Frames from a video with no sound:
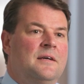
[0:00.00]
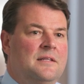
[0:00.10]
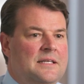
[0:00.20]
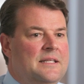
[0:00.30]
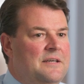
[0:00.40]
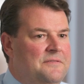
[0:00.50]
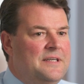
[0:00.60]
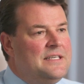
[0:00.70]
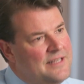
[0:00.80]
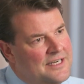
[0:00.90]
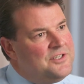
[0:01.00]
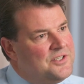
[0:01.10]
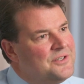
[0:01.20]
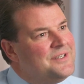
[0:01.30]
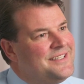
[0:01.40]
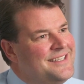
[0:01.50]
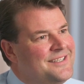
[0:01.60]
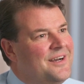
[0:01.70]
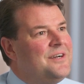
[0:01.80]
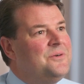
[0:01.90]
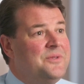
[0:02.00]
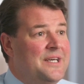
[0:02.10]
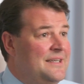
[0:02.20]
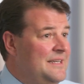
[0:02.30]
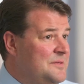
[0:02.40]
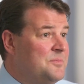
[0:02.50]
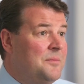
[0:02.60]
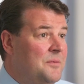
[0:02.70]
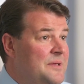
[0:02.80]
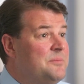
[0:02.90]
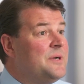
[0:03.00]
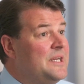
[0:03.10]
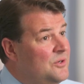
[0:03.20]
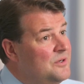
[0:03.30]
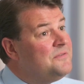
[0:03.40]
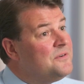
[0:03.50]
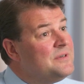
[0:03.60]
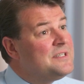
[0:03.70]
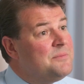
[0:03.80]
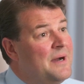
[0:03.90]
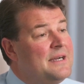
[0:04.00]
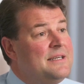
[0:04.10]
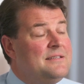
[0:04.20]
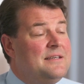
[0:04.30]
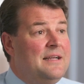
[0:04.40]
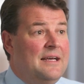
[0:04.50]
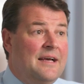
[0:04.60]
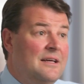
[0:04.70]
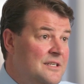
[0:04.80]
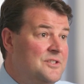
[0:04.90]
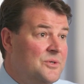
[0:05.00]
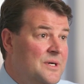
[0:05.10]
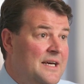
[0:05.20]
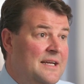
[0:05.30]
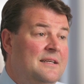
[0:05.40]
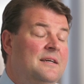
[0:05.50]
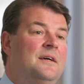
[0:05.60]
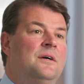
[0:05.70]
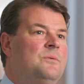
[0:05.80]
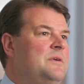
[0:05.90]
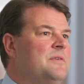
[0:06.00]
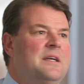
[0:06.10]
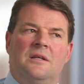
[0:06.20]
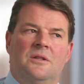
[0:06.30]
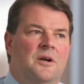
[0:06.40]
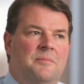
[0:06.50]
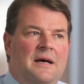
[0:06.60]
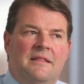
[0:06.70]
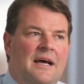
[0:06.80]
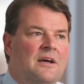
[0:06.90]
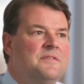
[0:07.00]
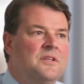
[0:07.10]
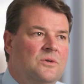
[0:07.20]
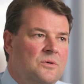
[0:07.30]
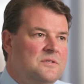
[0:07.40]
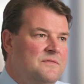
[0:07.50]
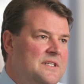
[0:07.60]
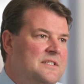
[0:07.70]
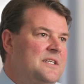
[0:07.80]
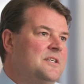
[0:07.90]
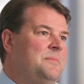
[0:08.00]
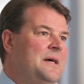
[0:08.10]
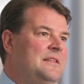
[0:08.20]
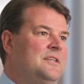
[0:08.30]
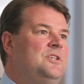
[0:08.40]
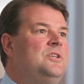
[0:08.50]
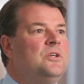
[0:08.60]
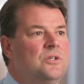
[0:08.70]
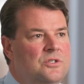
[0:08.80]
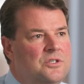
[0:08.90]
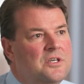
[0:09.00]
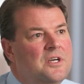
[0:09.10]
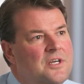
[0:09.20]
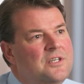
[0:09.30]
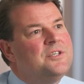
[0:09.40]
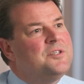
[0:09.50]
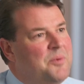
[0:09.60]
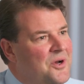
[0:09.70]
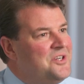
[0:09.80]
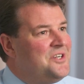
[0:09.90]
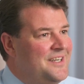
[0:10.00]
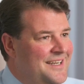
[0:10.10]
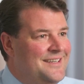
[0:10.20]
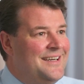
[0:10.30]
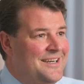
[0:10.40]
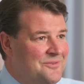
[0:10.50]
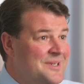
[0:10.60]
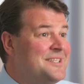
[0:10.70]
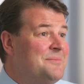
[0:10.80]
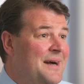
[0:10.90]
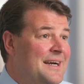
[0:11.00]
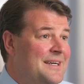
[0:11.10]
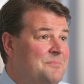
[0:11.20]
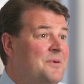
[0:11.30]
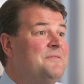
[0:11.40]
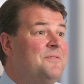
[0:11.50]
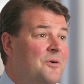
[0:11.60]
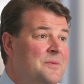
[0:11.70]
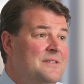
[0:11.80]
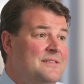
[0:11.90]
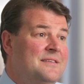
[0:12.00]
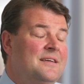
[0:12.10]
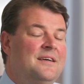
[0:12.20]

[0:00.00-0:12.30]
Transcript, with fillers: Clearly, if it is that insurancy cycle, then it's probably pretty good for risk markets and, and they'll enjoy that. We've written a lot about that over the course of this year about the huge dispersion in, in risk market performance